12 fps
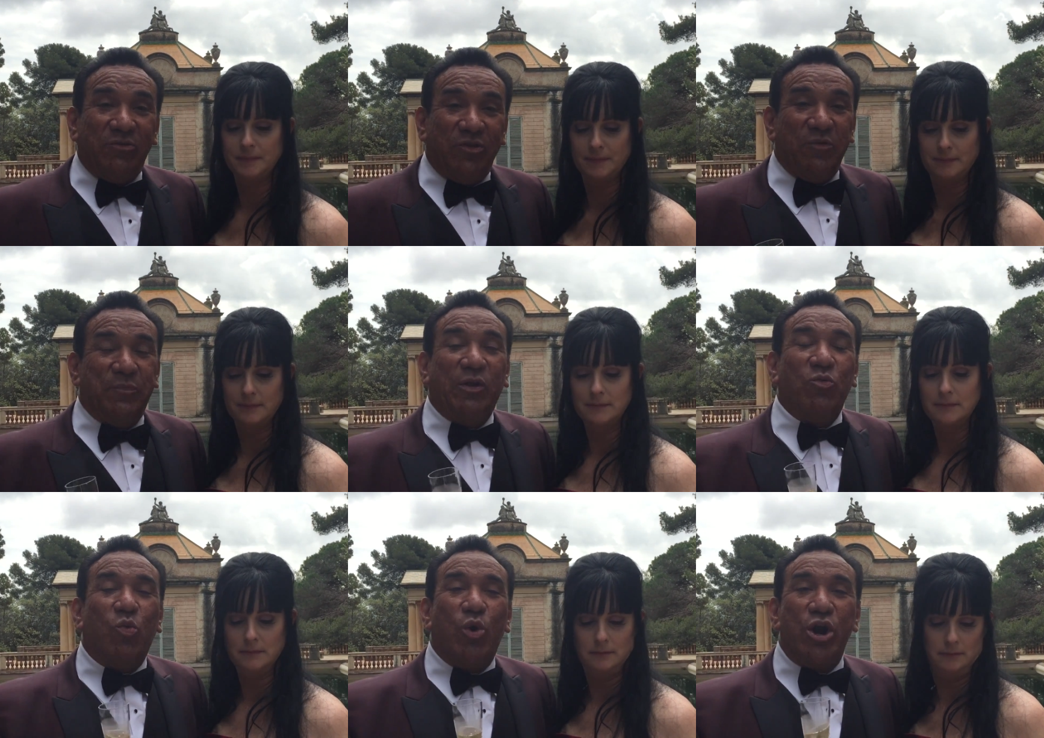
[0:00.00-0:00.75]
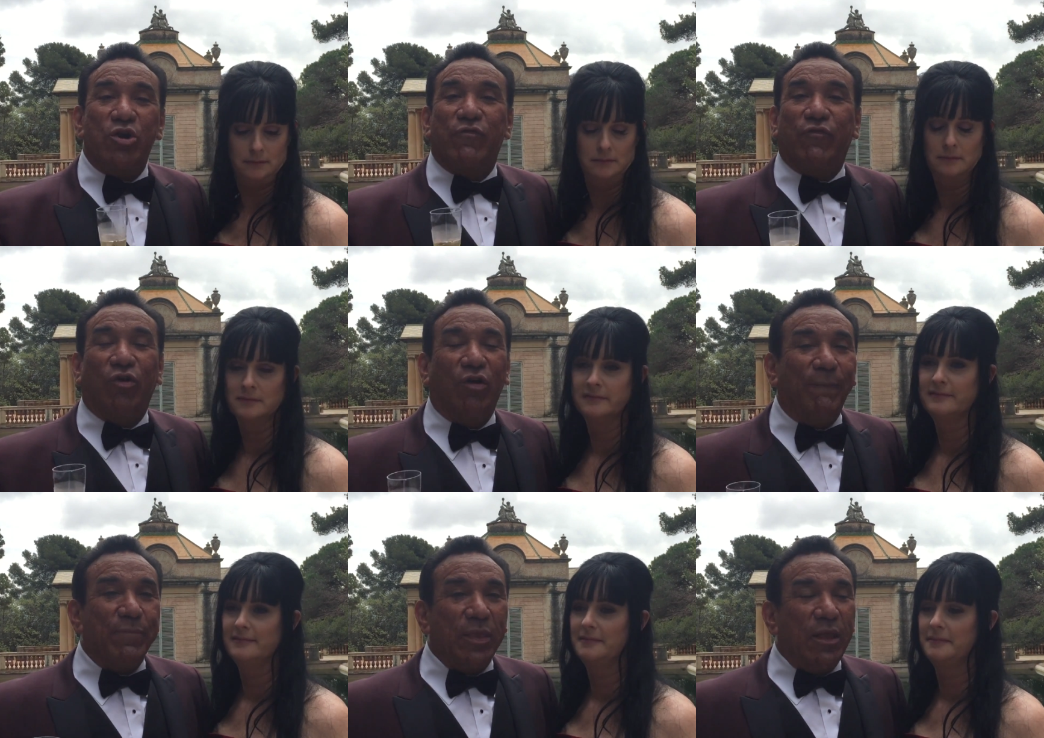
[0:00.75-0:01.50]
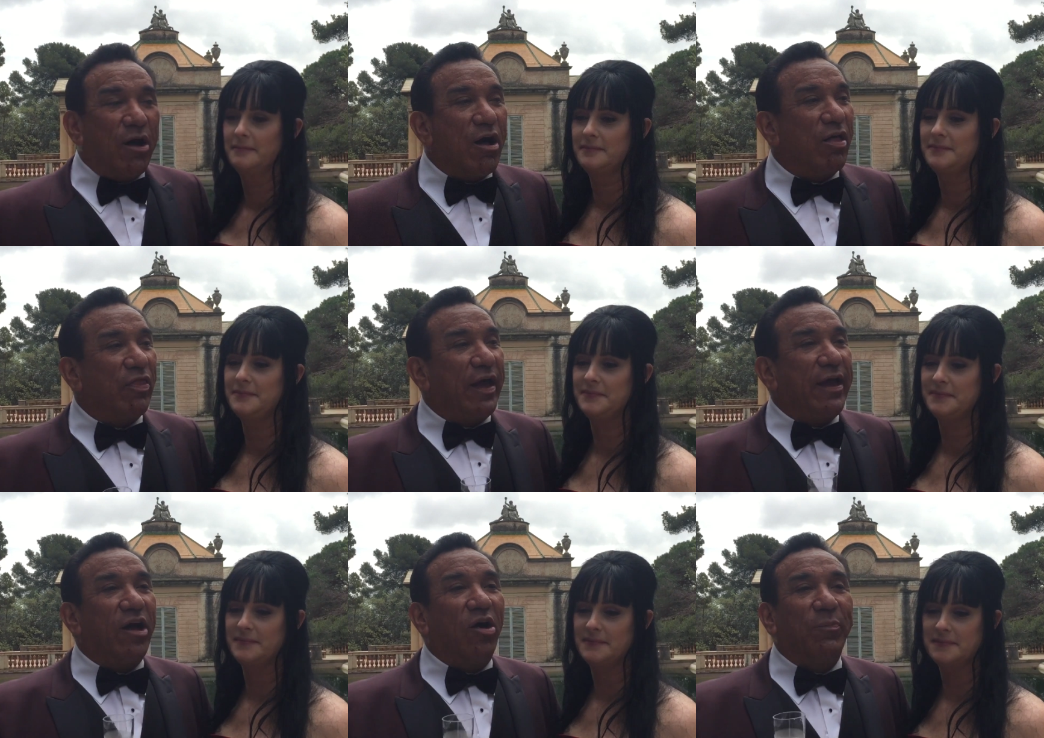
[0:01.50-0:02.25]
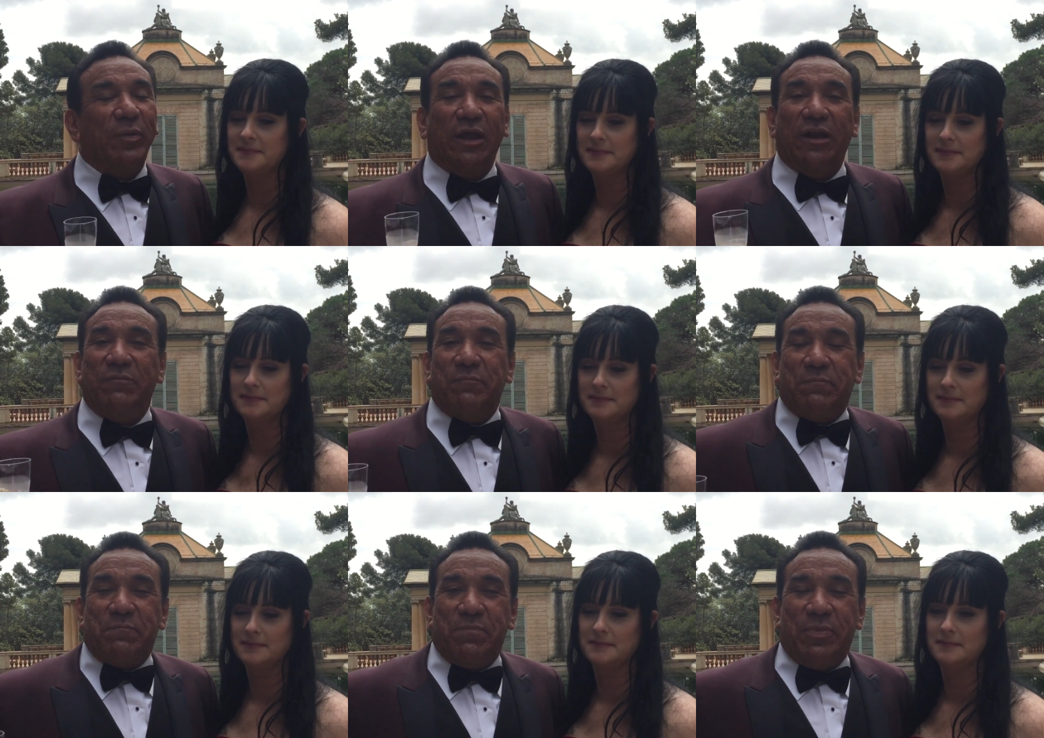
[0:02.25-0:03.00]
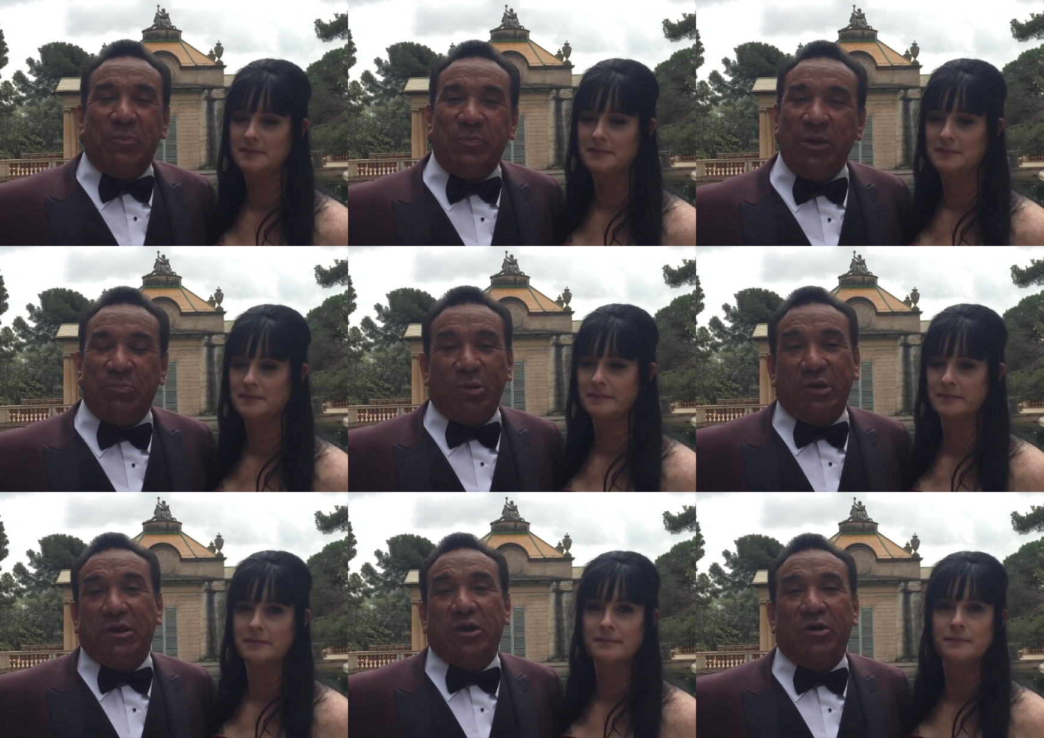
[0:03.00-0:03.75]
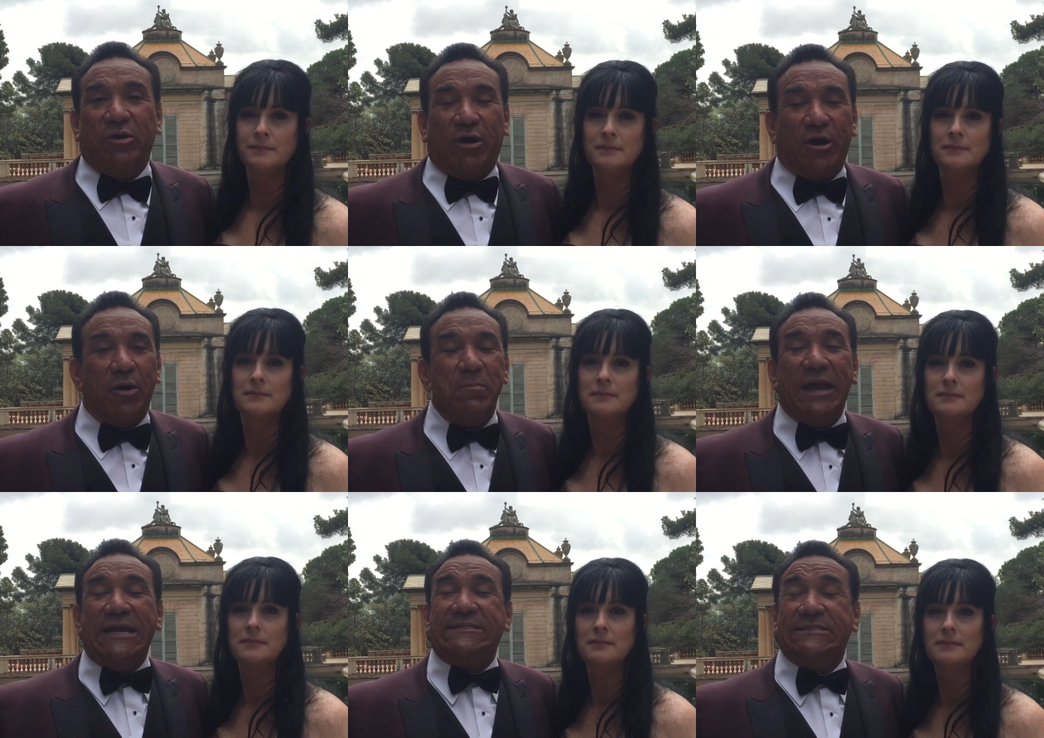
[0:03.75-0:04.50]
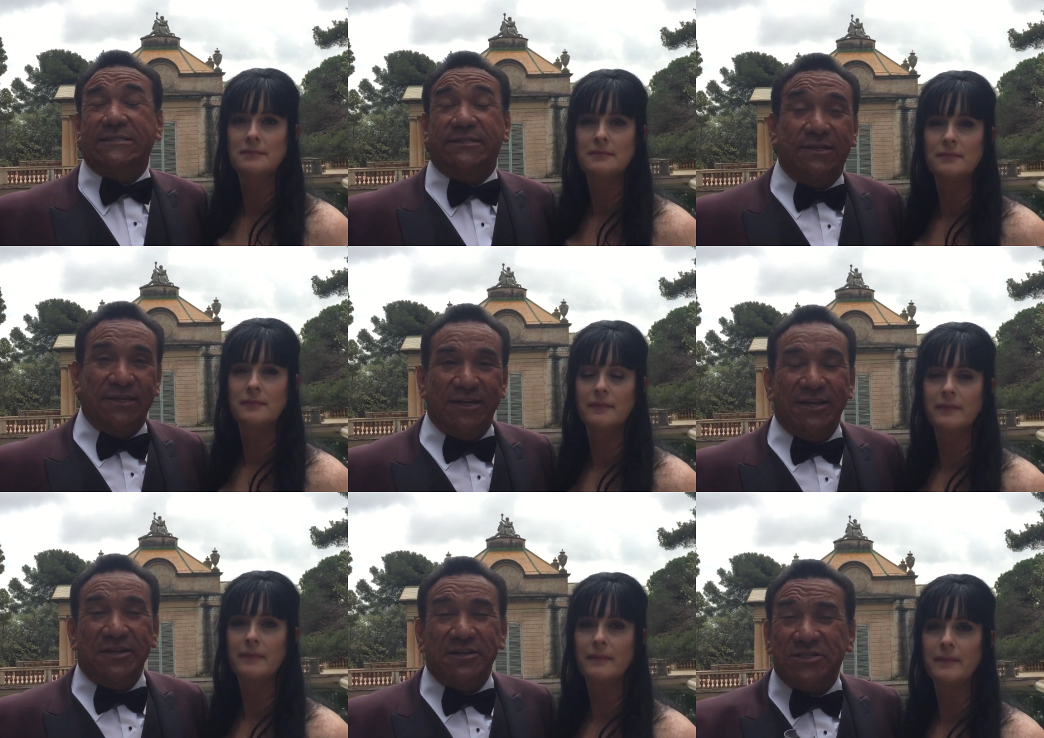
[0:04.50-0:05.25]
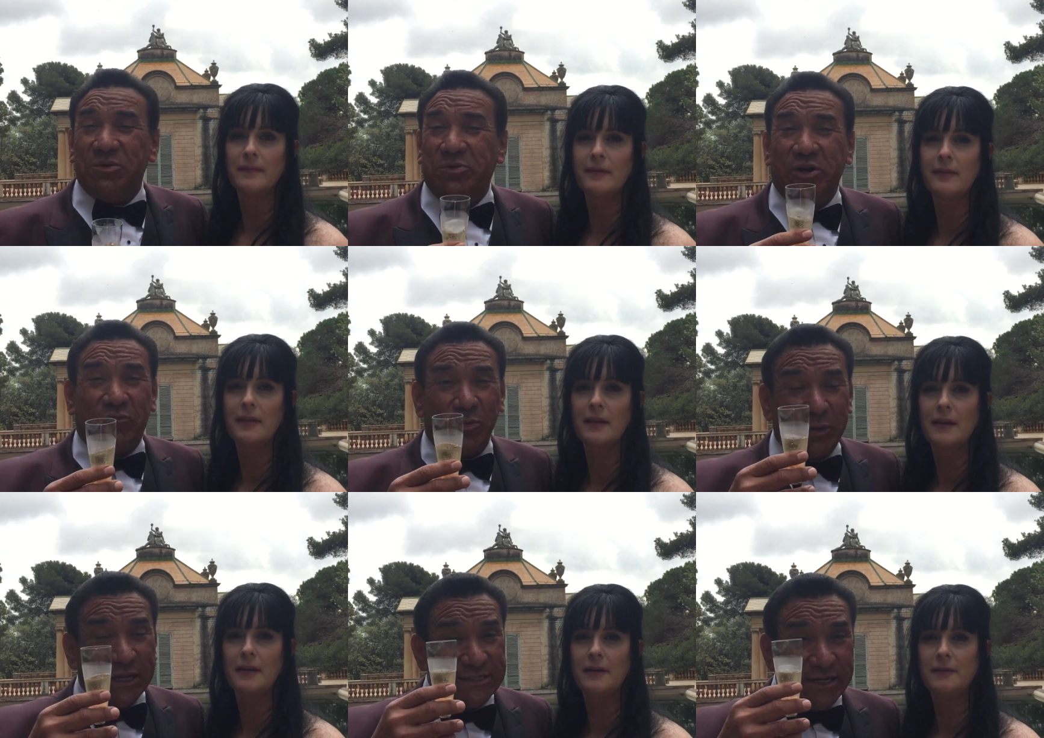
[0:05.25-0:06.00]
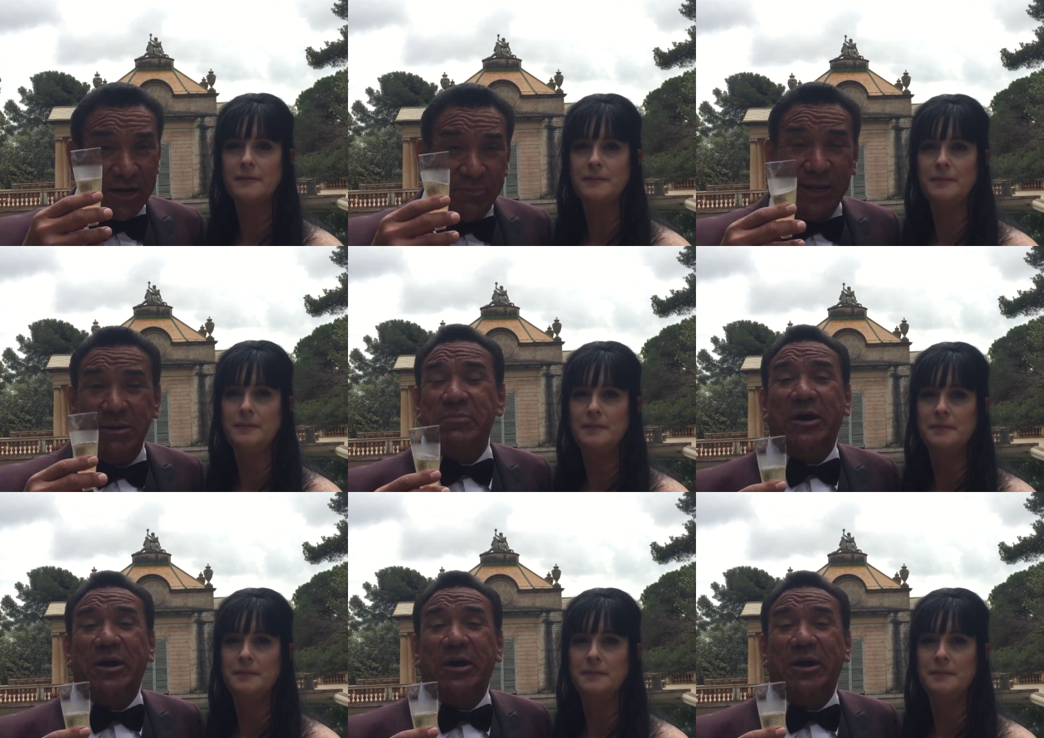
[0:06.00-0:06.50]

Speaker 1: You've been wonderful, all the help, and the people here are amazing. It's a beautiful place to come and get